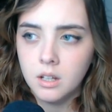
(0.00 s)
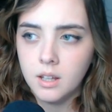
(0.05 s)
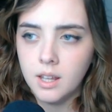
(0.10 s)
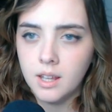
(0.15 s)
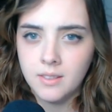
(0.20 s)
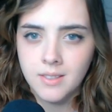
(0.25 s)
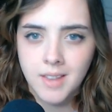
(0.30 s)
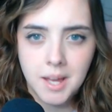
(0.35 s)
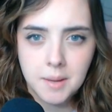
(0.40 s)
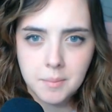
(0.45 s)

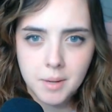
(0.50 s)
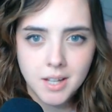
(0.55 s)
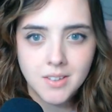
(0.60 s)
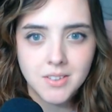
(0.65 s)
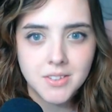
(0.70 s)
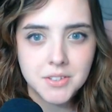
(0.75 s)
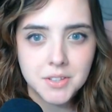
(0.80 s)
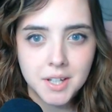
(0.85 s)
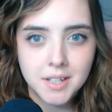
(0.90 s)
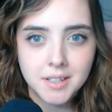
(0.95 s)
in that
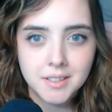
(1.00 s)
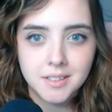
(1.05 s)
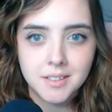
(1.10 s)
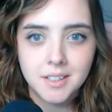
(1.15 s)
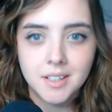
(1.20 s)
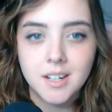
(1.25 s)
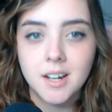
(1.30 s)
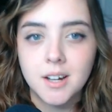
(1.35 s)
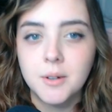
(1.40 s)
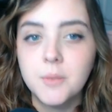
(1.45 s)
mindset,
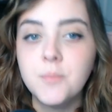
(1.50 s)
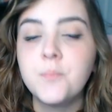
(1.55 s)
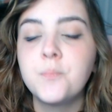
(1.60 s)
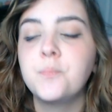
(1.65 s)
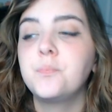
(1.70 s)
you know?